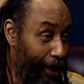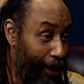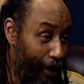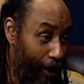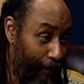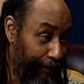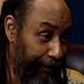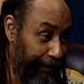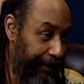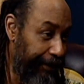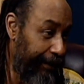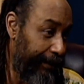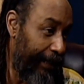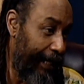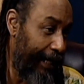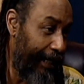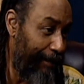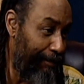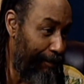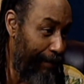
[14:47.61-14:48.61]
officers
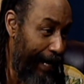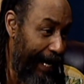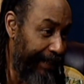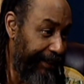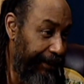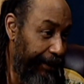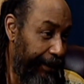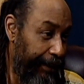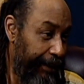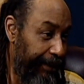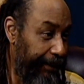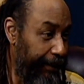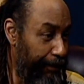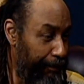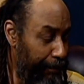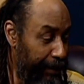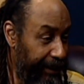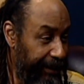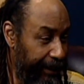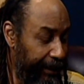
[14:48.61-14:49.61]
like ambassadors,
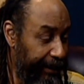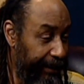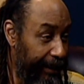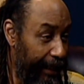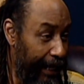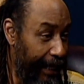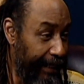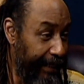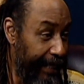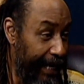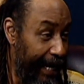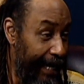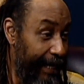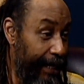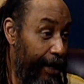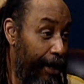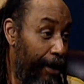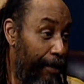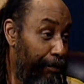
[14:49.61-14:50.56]
commissioners are like that.